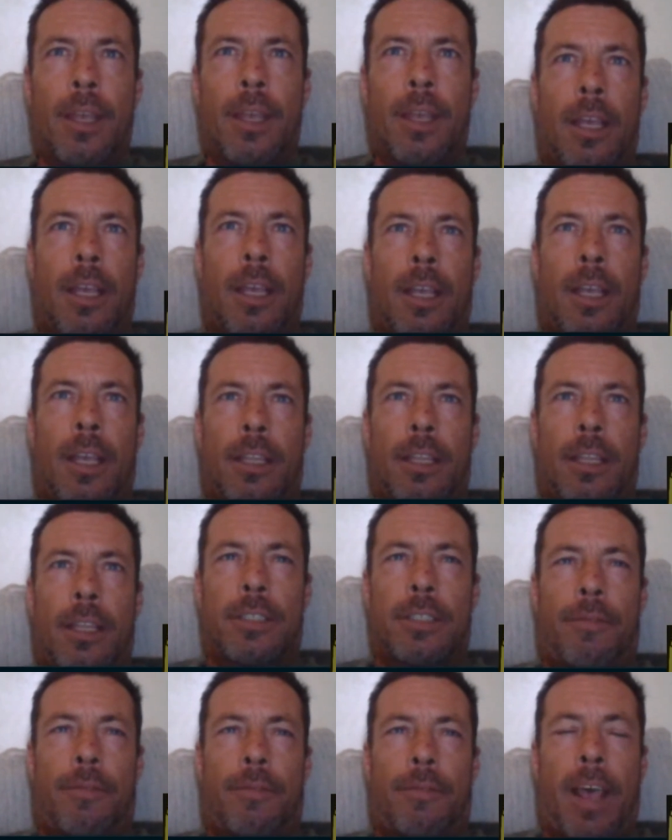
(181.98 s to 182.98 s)
there's a
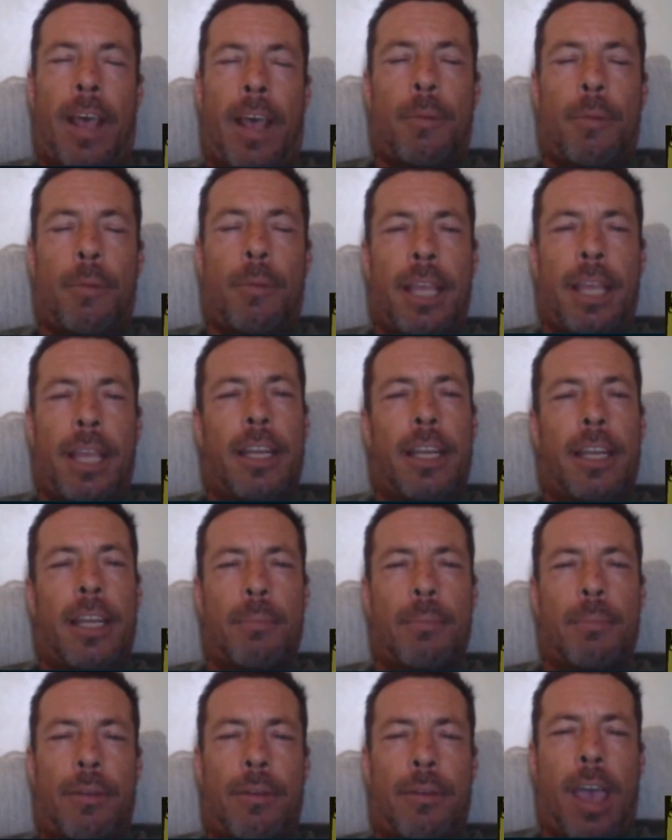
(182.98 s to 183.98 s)
fella by the name of
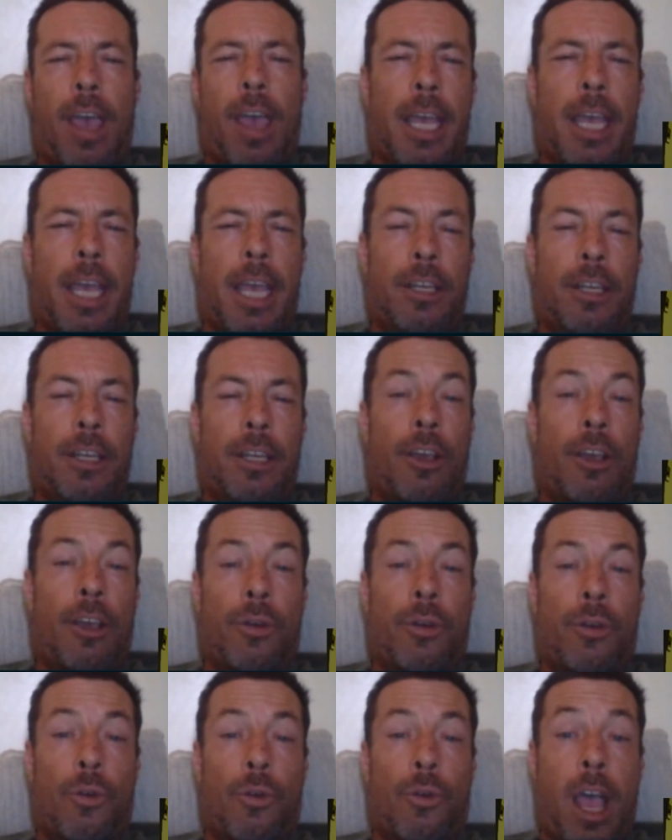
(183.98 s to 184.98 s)
Kind
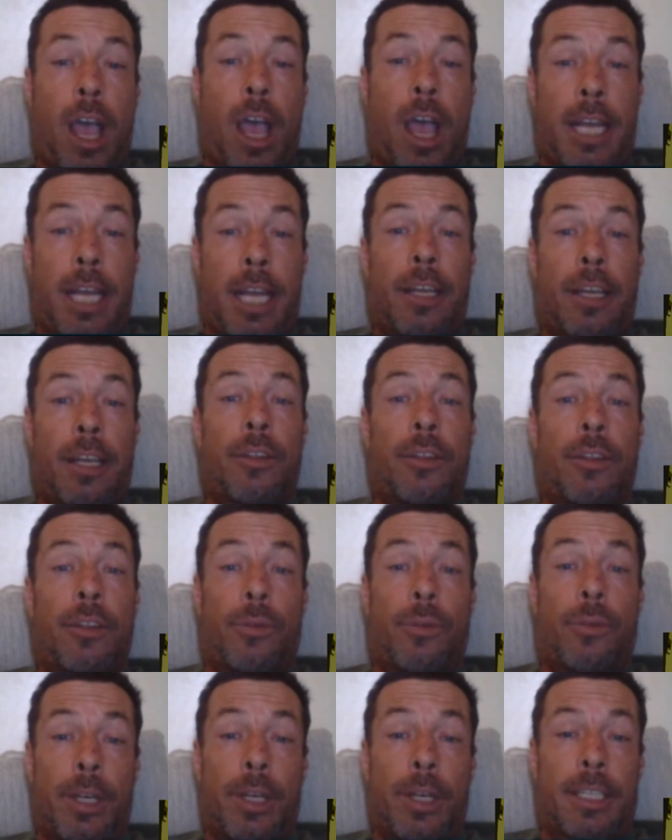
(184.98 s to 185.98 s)
Grind
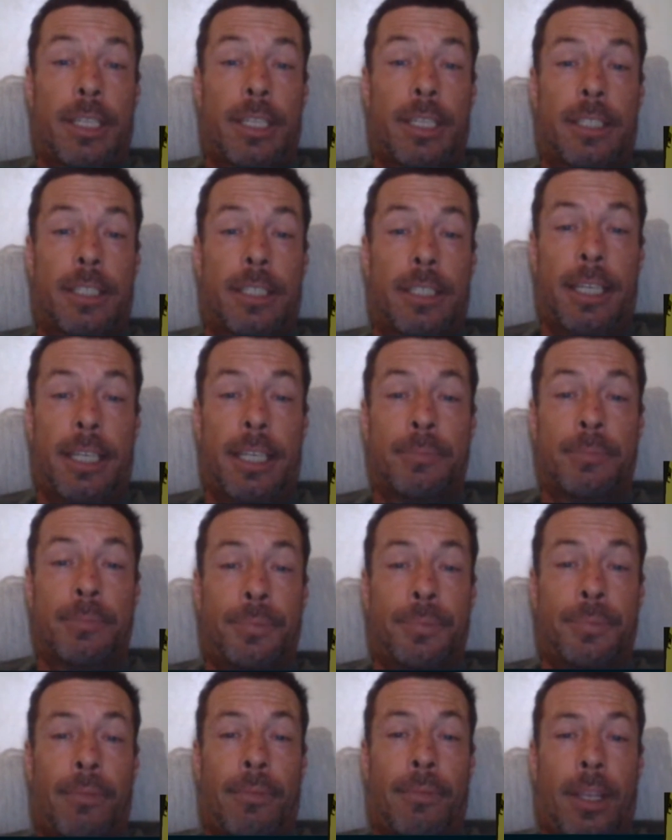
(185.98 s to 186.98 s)
360.
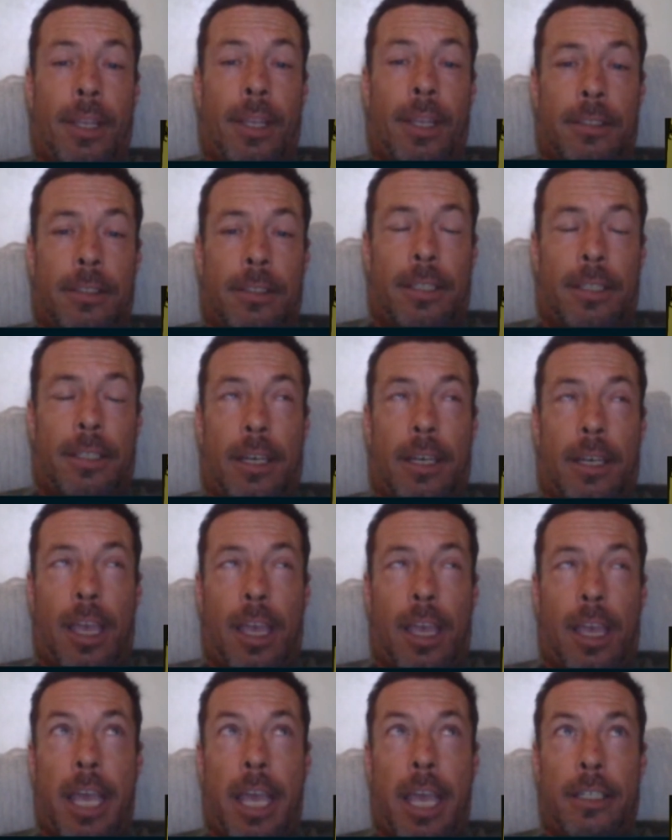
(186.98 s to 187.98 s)
It's
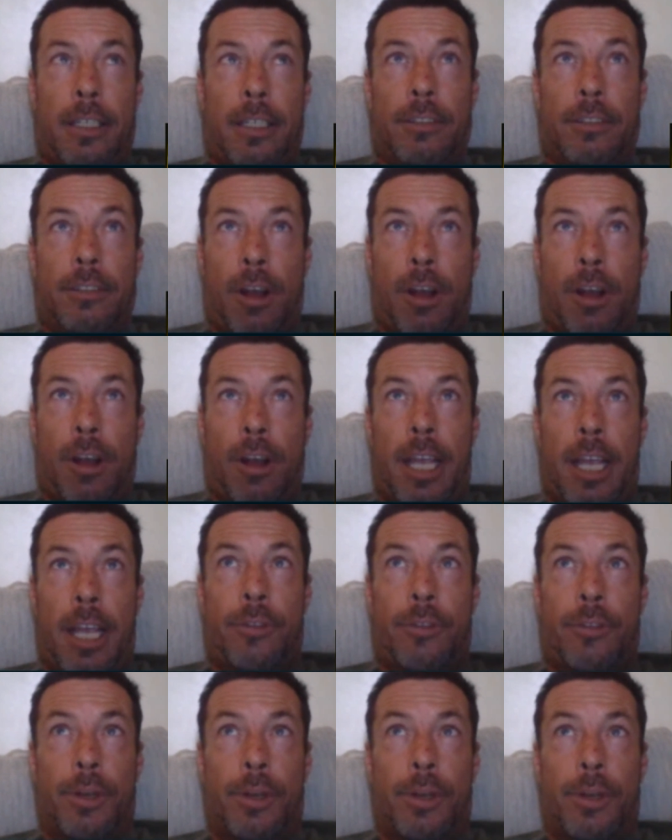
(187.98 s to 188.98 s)
Kind Grind
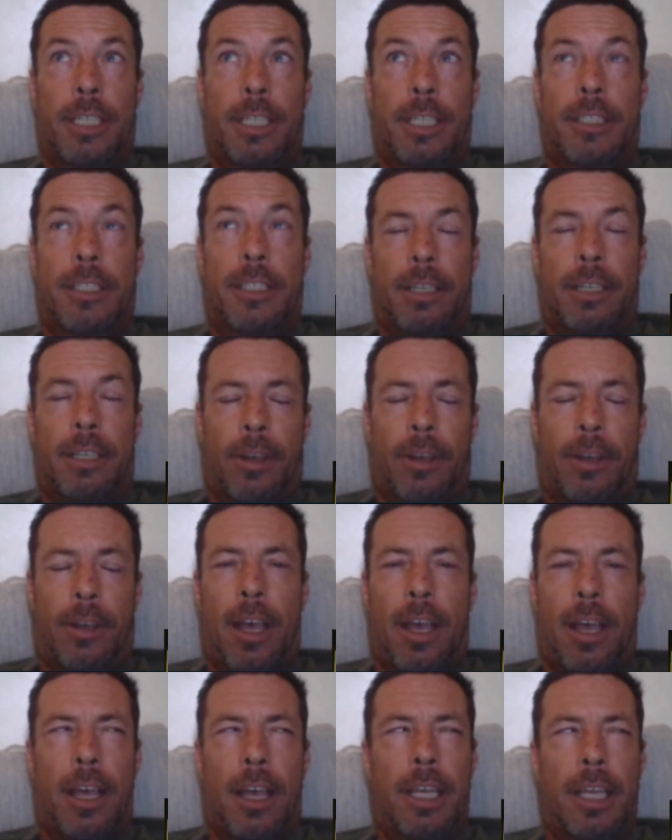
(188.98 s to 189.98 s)
360. He
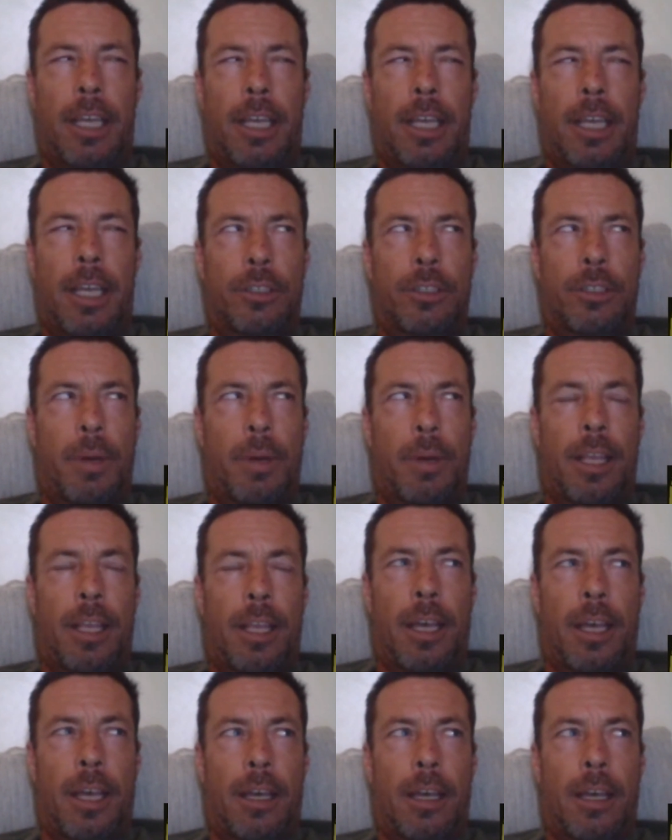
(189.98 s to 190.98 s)
goes by
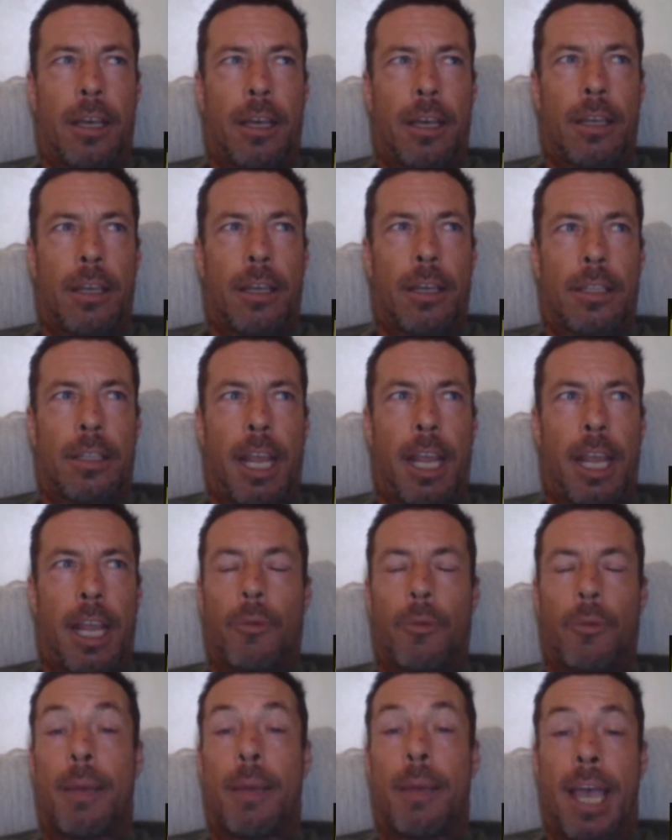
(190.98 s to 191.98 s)
the name Crack
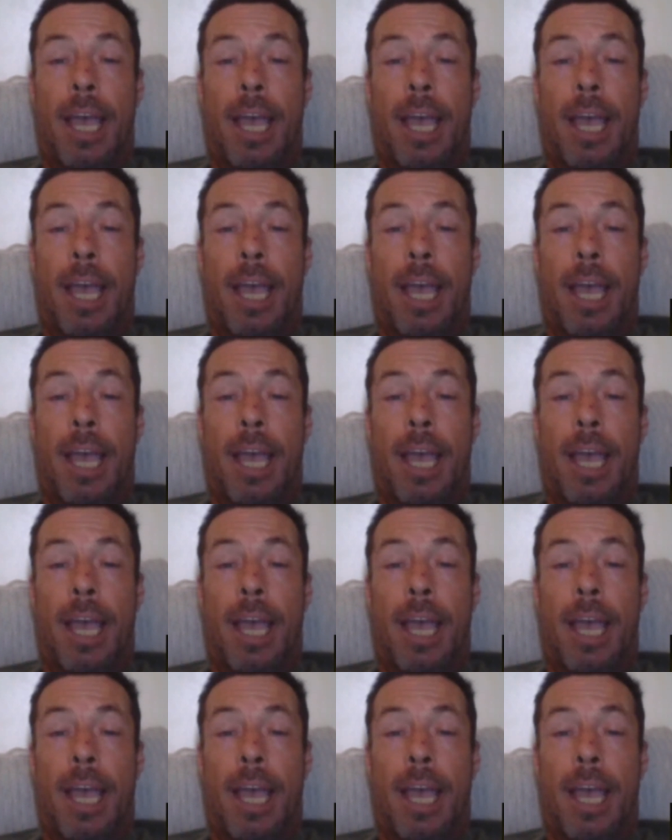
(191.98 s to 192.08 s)
Badger,